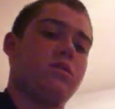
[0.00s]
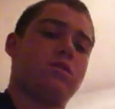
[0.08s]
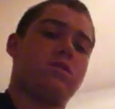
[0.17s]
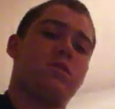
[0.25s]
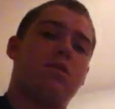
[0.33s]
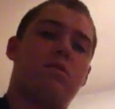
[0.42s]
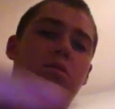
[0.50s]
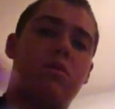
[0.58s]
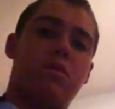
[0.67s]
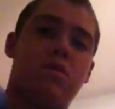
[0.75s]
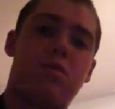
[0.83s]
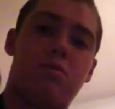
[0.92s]
So
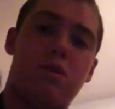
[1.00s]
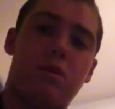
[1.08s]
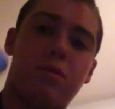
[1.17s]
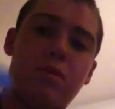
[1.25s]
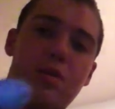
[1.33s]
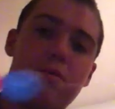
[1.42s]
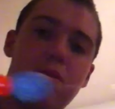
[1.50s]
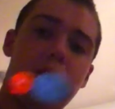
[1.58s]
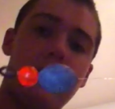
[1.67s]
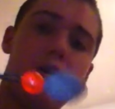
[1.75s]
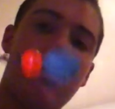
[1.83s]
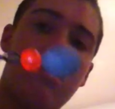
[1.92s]
the purpose of the
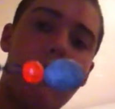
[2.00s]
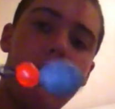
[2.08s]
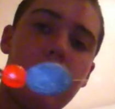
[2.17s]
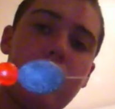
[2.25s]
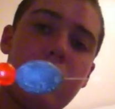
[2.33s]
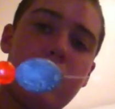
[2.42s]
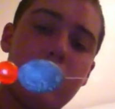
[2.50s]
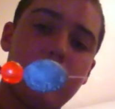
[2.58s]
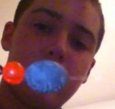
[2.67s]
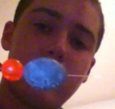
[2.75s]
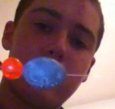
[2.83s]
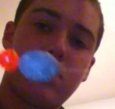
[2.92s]
bead though is
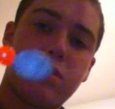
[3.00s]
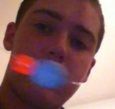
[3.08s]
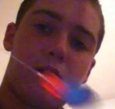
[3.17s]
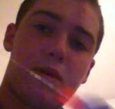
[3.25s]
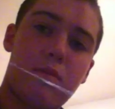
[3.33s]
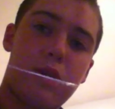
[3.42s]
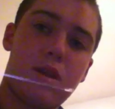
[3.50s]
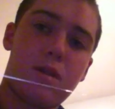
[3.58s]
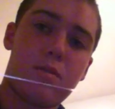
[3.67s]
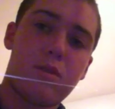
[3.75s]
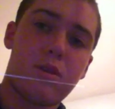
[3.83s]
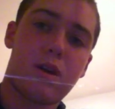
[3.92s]
just so it's not beating
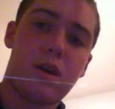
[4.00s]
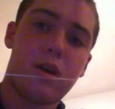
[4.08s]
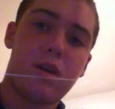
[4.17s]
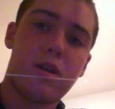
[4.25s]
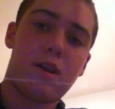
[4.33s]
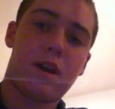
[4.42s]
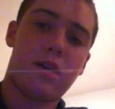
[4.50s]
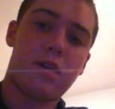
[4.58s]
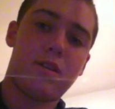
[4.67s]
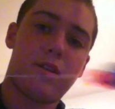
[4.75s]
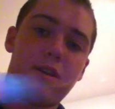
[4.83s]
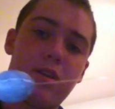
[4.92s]
up your knot
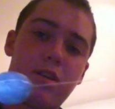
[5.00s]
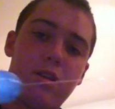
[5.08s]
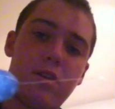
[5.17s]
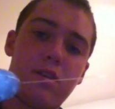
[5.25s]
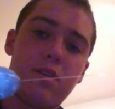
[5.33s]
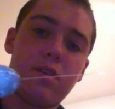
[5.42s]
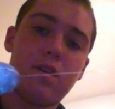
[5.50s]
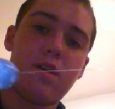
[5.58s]
constantly on this